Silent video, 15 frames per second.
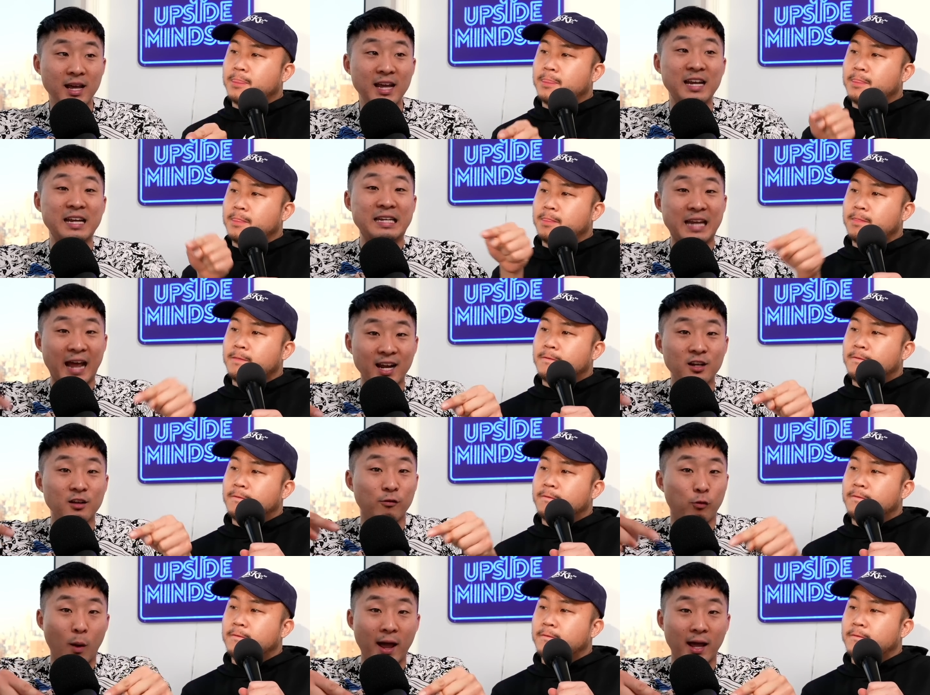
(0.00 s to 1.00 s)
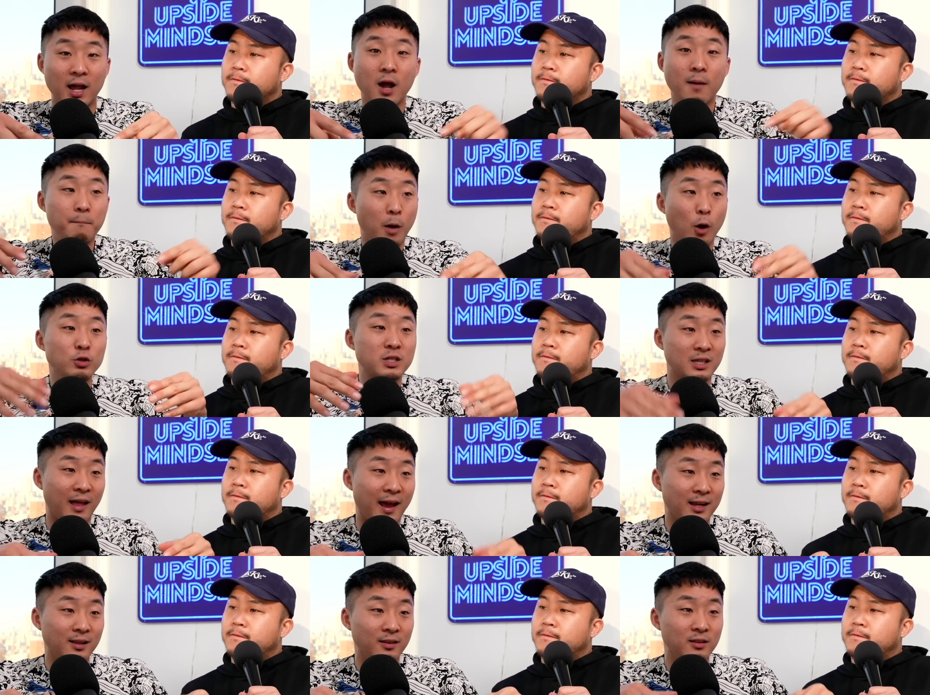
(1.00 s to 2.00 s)
Speaker 1: in a negative way. Most
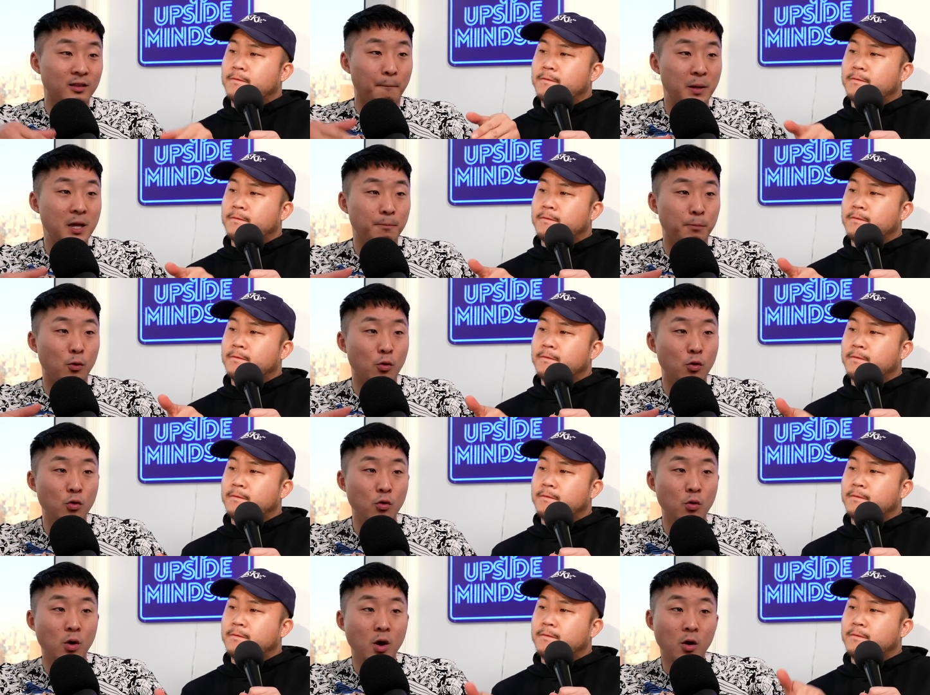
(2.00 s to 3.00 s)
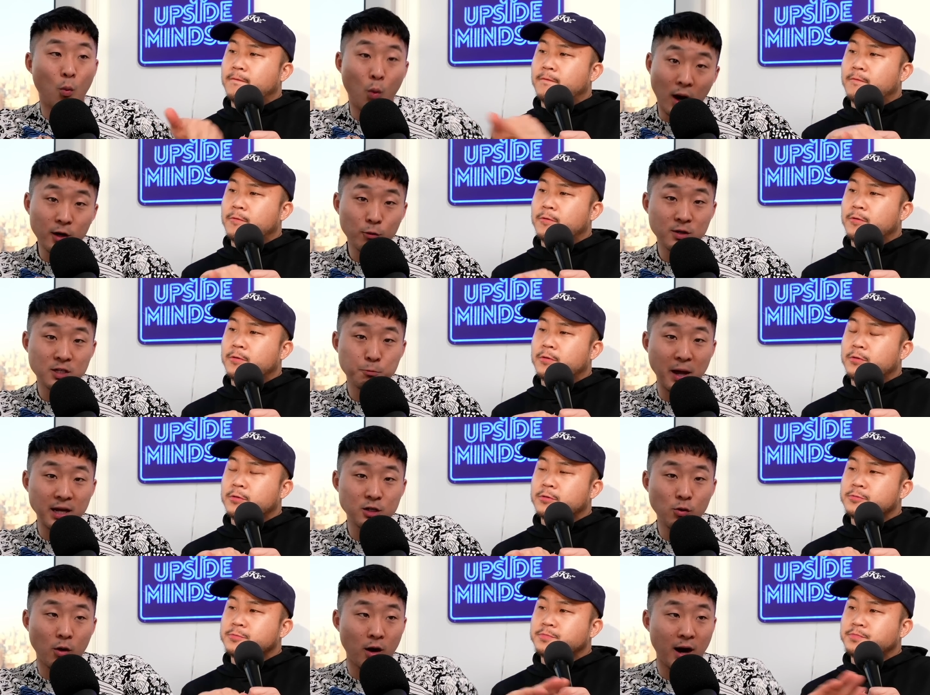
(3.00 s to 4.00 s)
likely, the people who want to
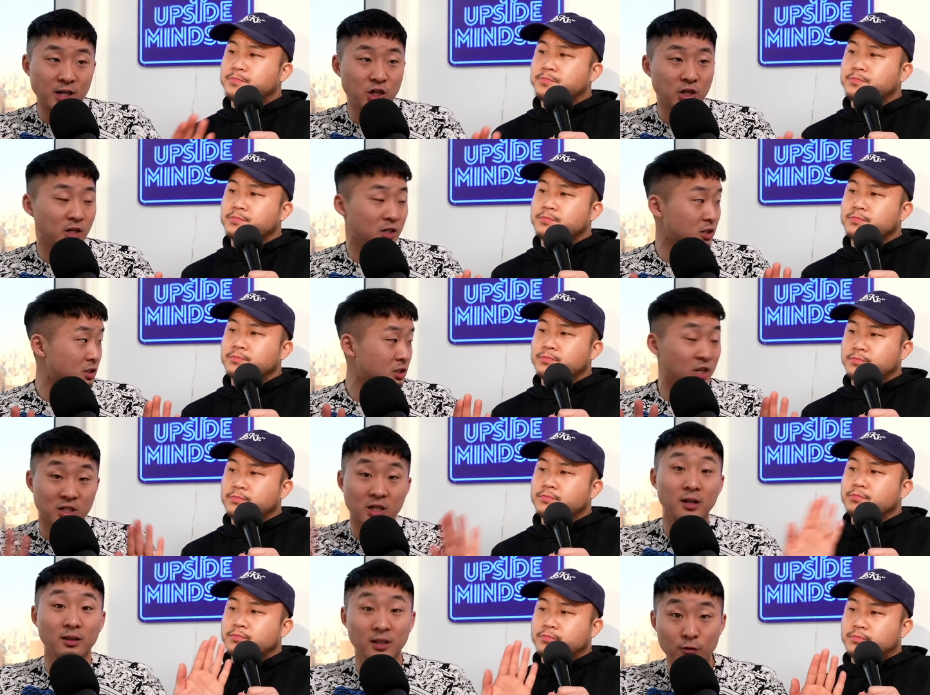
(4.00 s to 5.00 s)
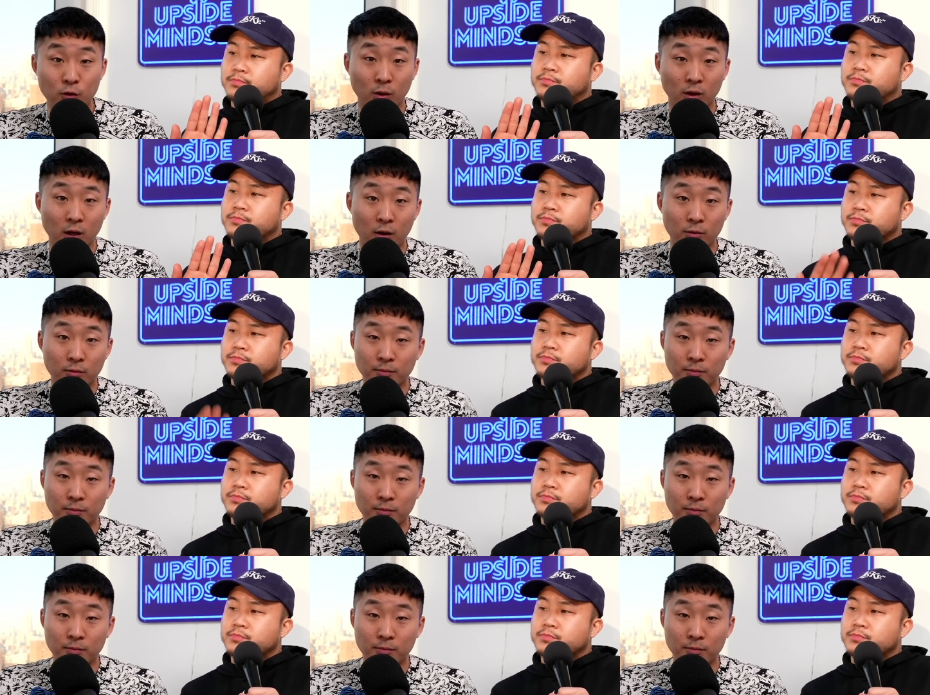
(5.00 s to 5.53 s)
respect you are actually gonna just gonna leave you alone.